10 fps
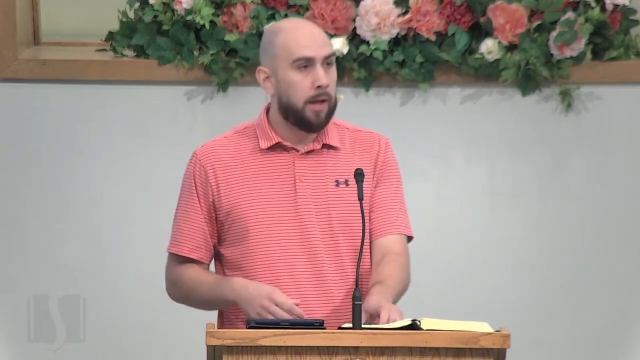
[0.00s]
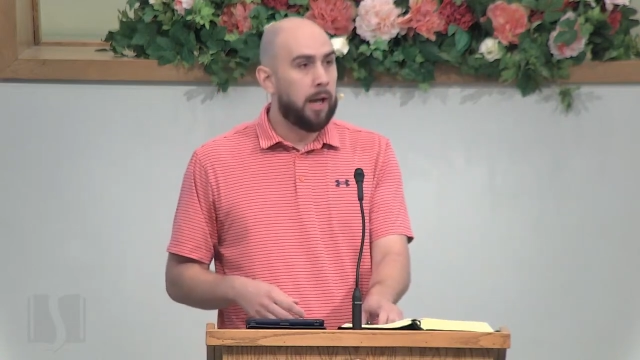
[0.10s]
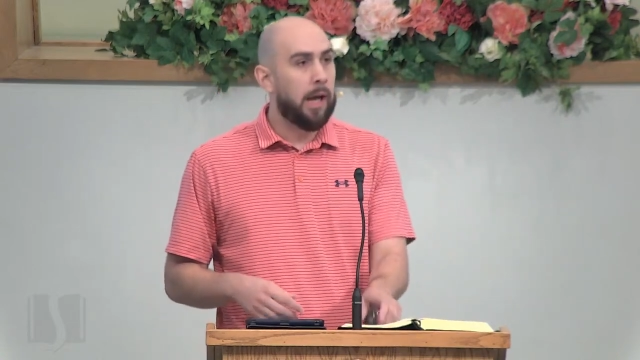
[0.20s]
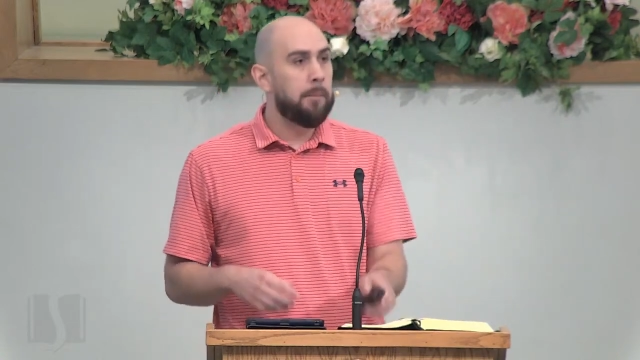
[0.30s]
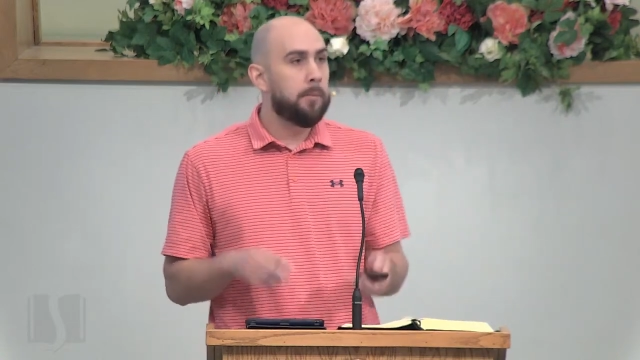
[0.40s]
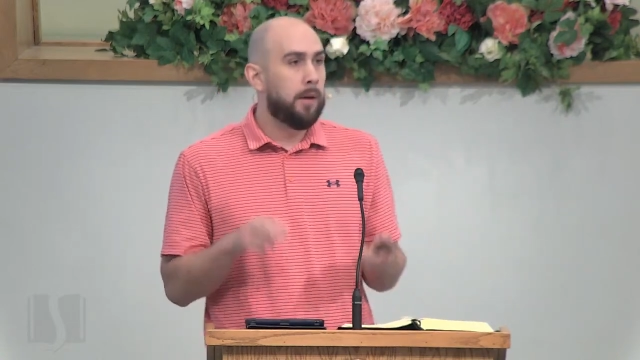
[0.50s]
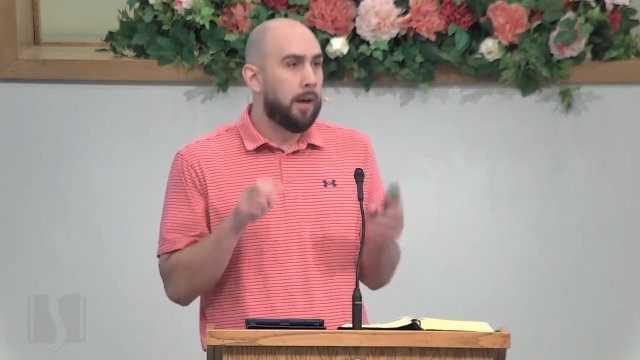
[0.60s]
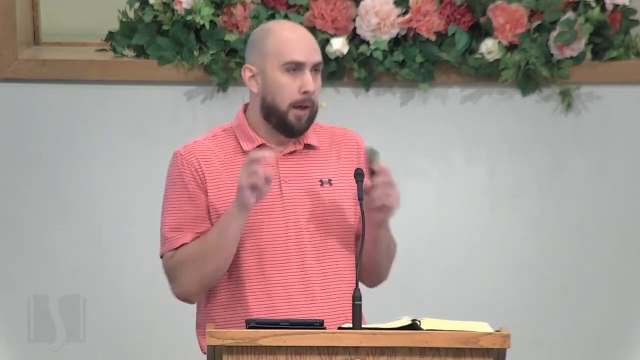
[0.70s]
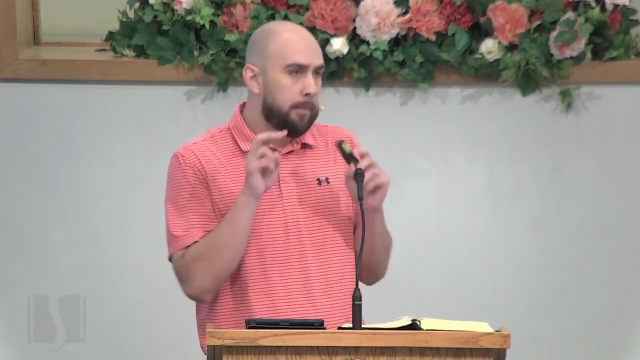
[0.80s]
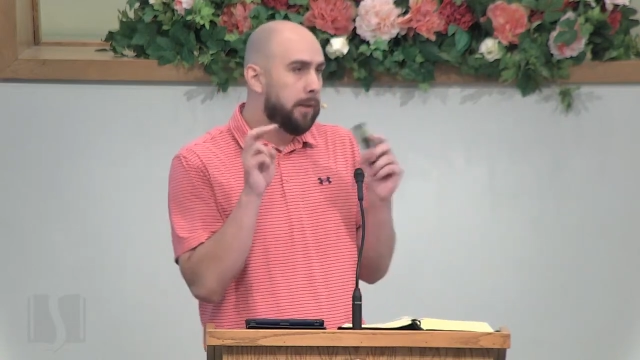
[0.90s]
I'm
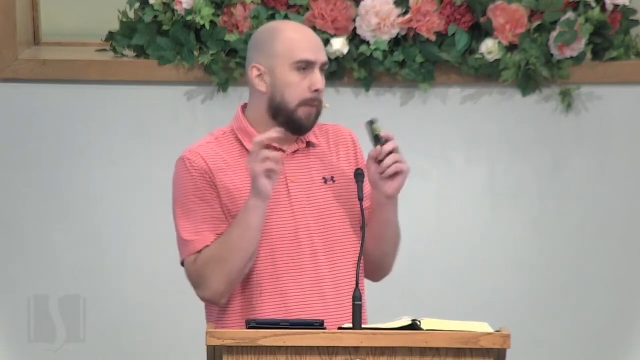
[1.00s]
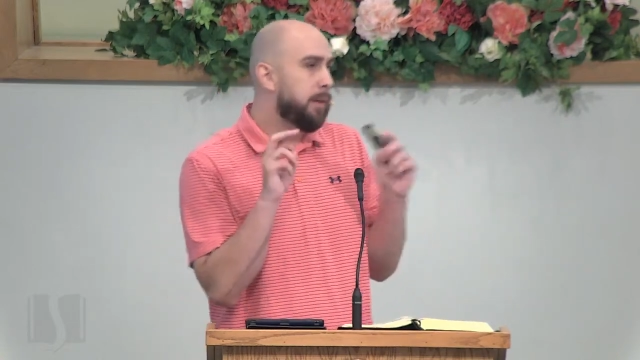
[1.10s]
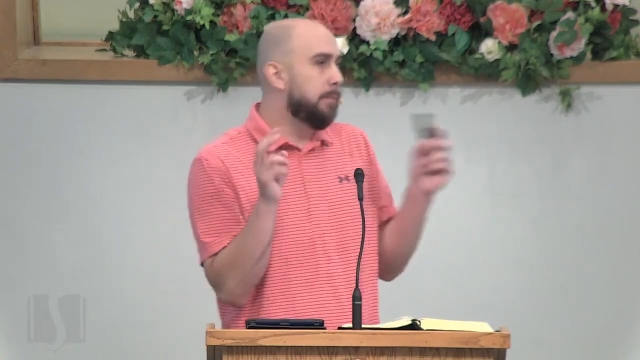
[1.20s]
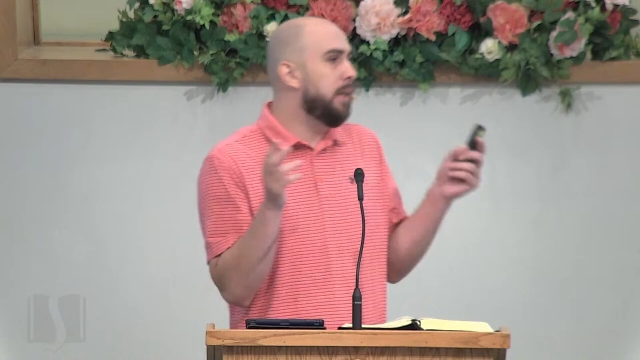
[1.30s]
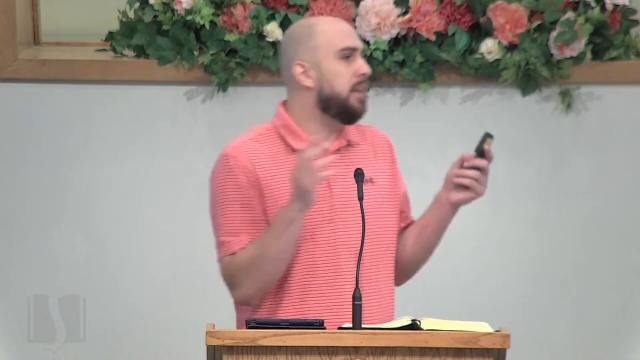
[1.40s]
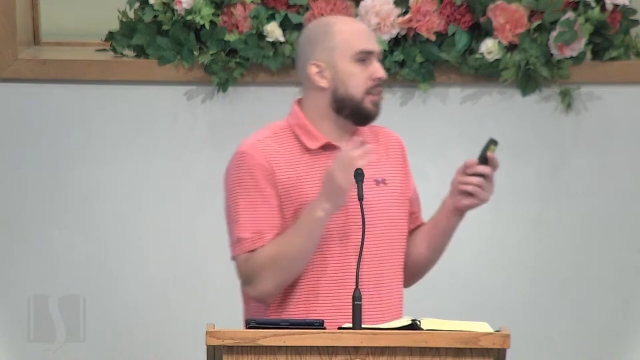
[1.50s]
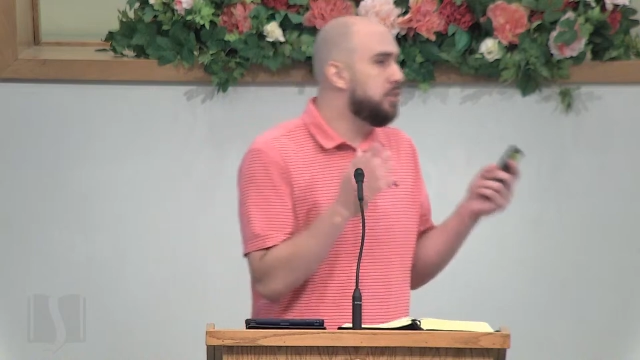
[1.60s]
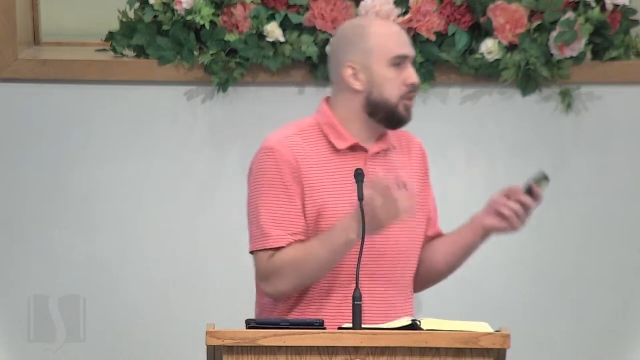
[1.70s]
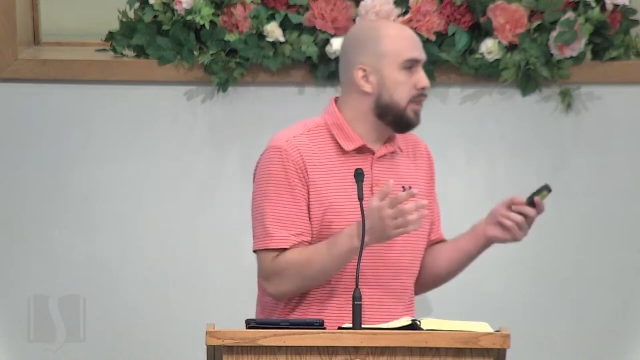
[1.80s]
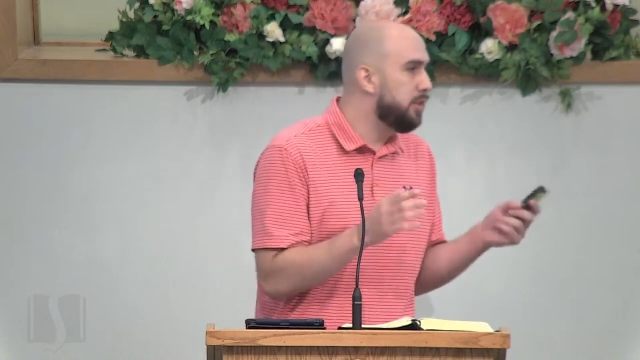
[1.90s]
committed to
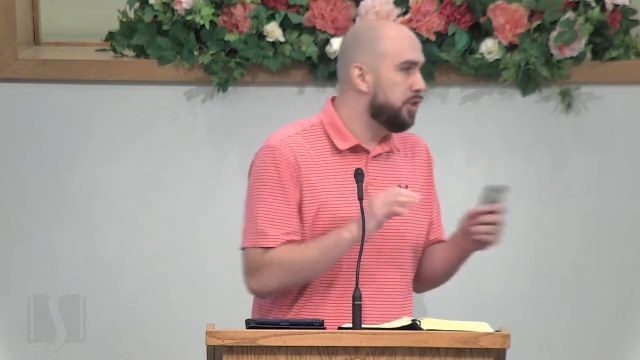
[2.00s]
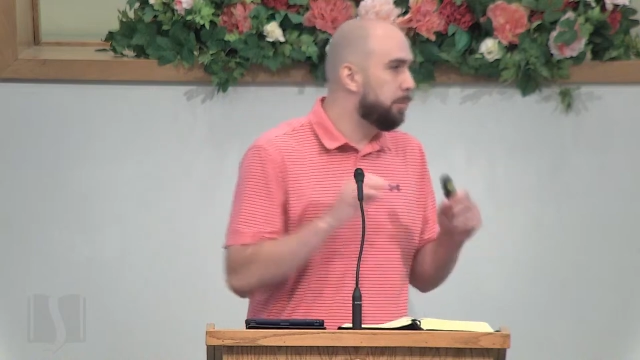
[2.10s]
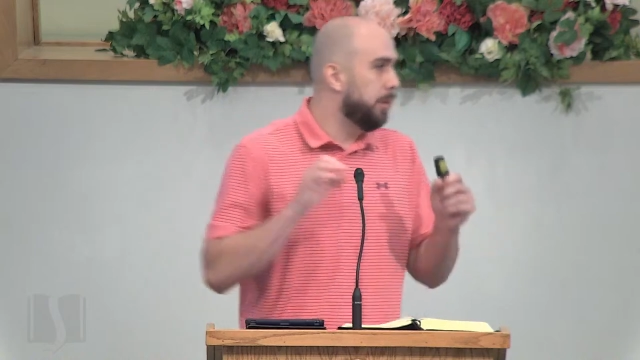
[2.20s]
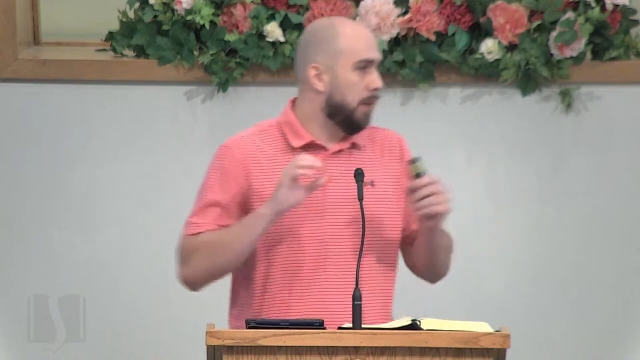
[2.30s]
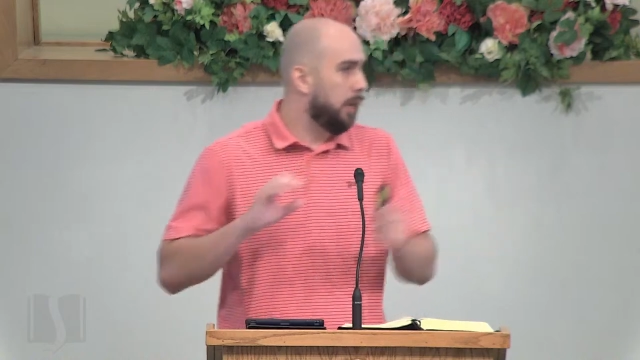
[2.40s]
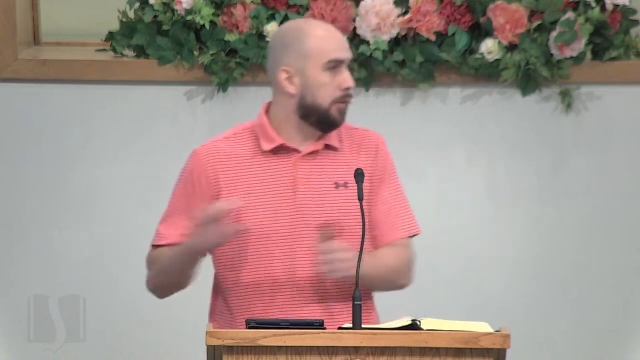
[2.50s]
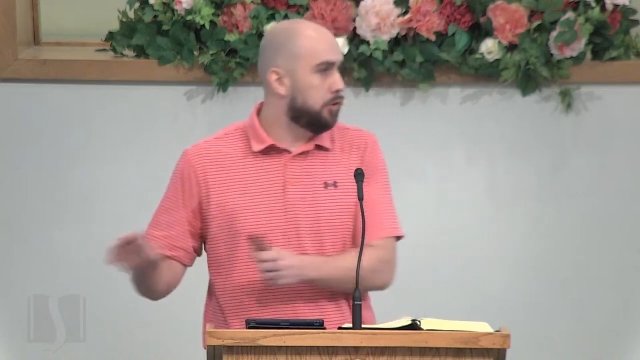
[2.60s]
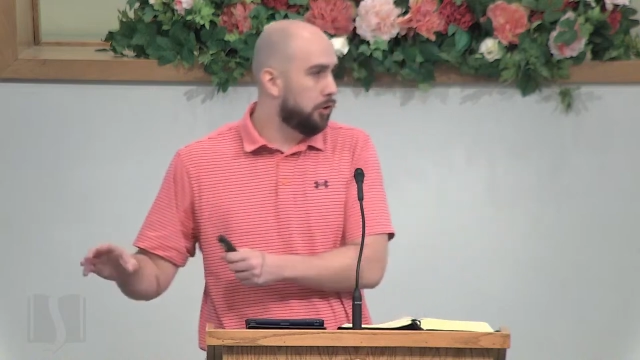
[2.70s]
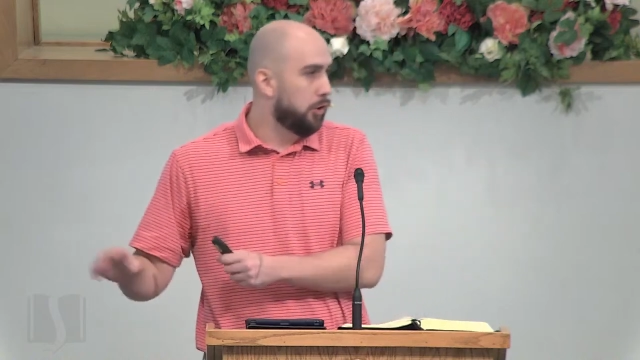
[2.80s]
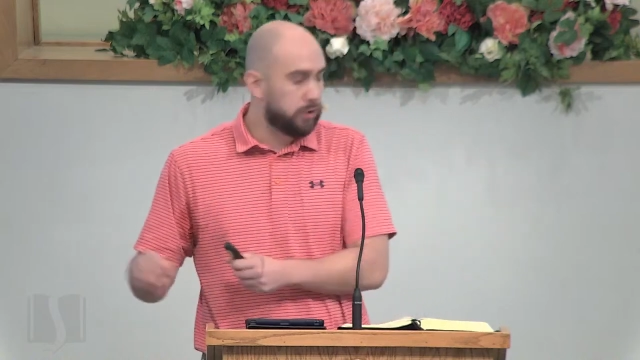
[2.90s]
Jesus, but not the
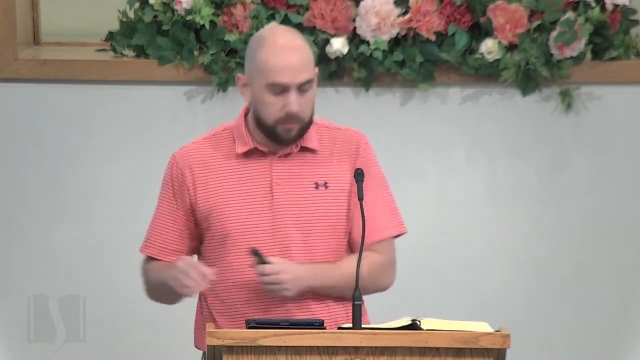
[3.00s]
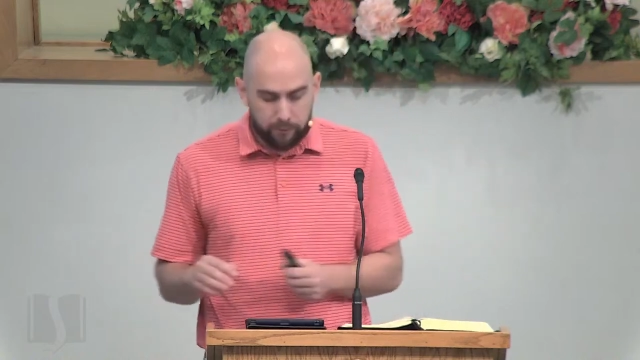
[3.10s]
church.